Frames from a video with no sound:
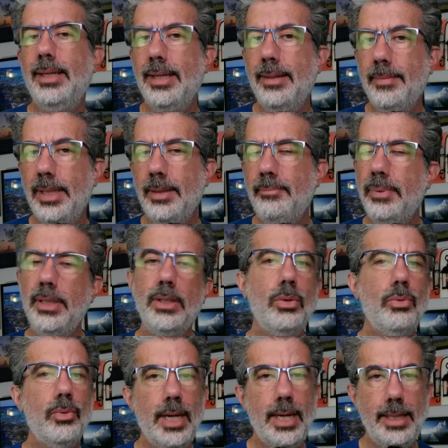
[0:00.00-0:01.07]
AMA, but no
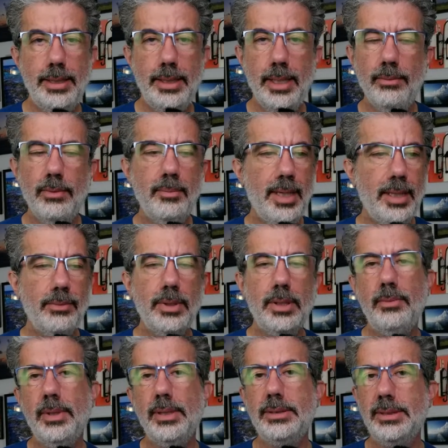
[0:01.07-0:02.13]
Rhine yet. Rebecca
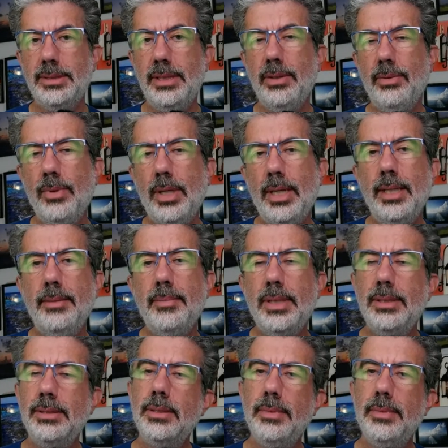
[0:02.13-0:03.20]
really wants to see the Rhine
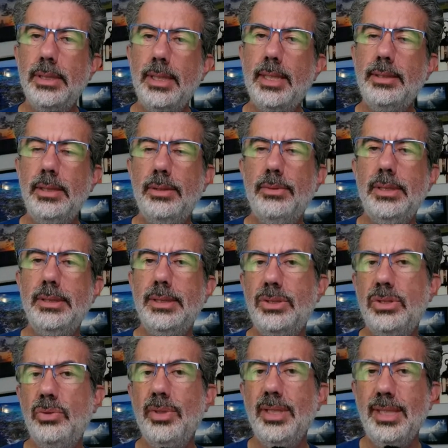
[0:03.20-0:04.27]
because some of the itineraries that
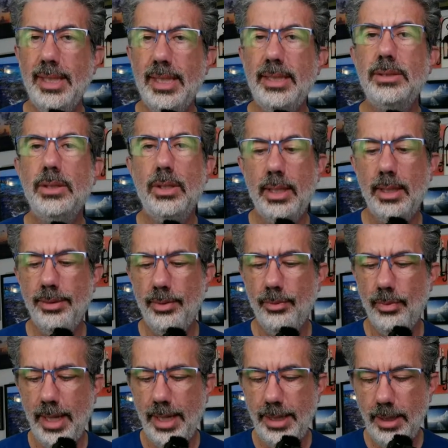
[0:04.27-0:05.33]
she really likes are on the
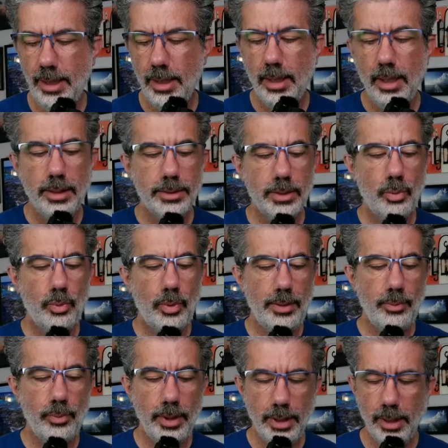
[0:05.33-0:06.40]
Rhine. So we
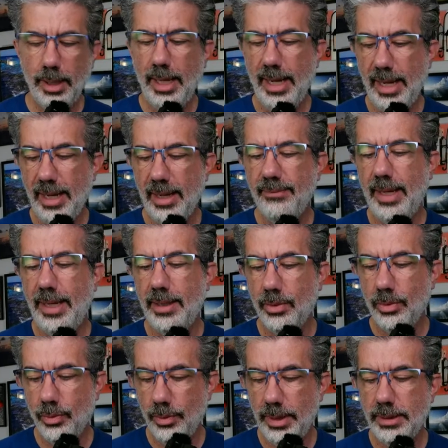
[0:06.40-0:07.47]
will have a
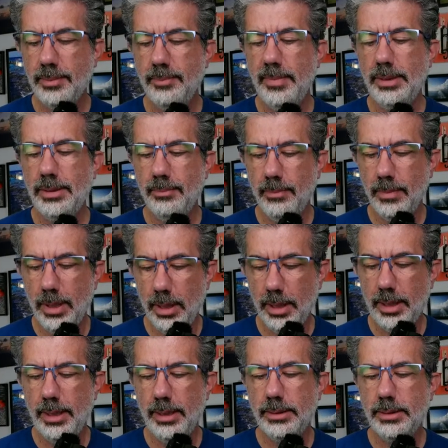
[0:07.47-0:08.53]
Christmas
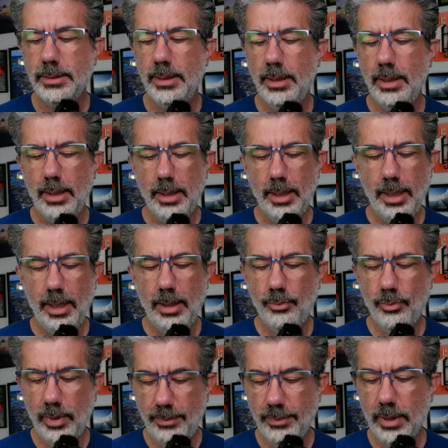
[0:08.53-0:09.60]
markets
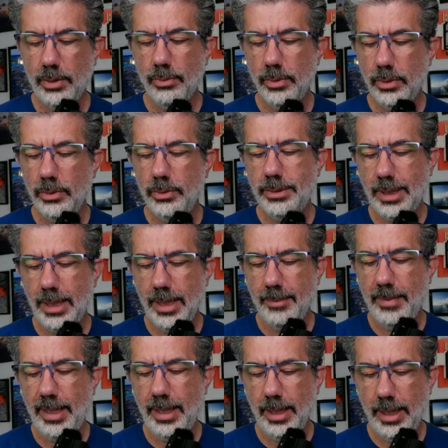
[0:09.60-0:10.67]
river cruise
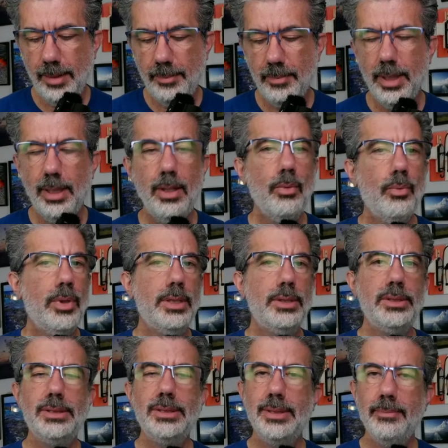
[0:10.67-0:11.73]
coming up. We are
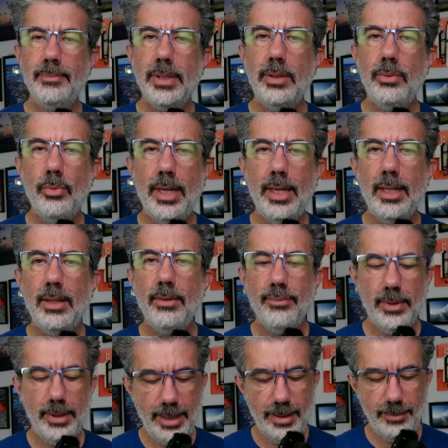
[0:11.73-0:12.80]
just simply waiting
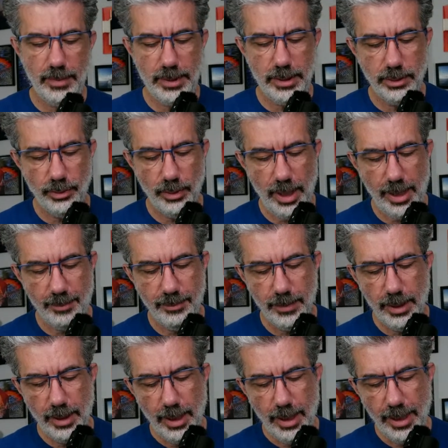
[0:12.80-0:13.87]
for them to drop.
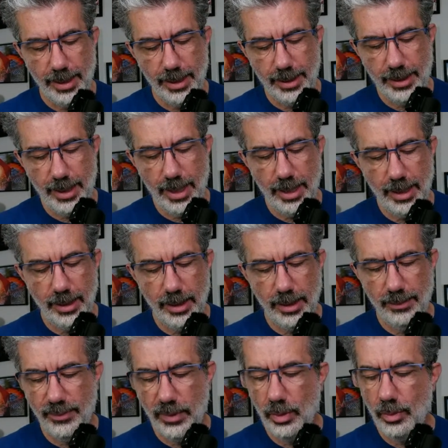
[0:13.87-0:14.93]
And again,
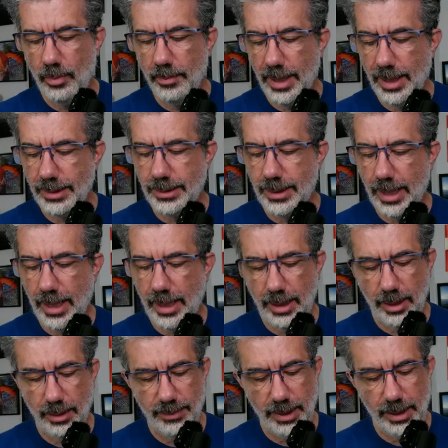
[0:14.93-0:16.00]
if you miss
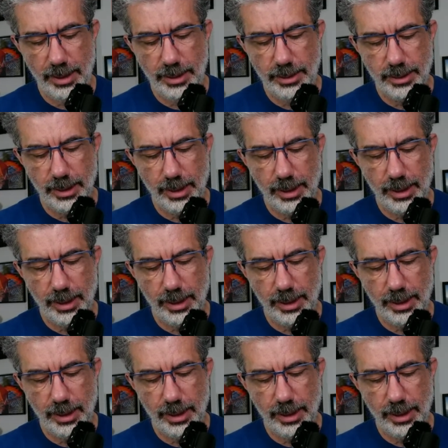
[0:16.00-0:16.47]
any of these